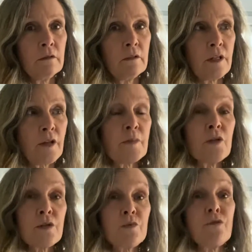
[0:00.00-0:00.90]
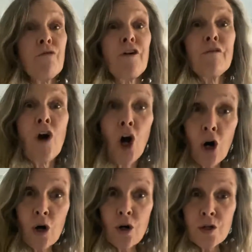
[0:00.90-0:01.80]
Another person was a friend of
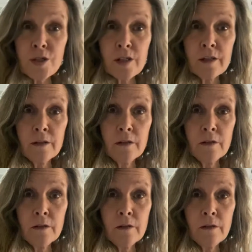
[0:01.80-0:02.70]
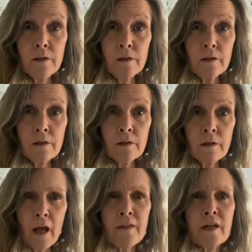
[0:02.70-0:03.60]
hers,
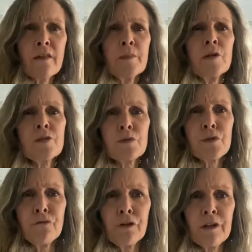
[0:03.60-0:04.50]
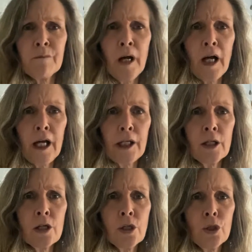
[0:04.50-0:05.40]
and another person was a friend of mine
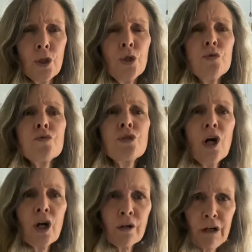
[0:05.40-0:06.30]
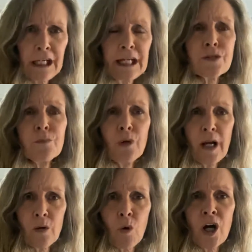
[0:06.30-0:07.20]
whose daughter right now is
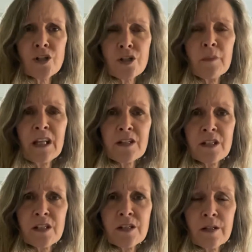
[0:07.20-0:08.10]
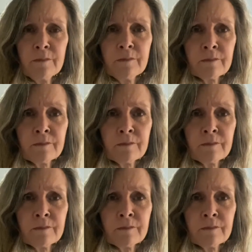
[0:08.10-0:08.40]
brainwashed by the system.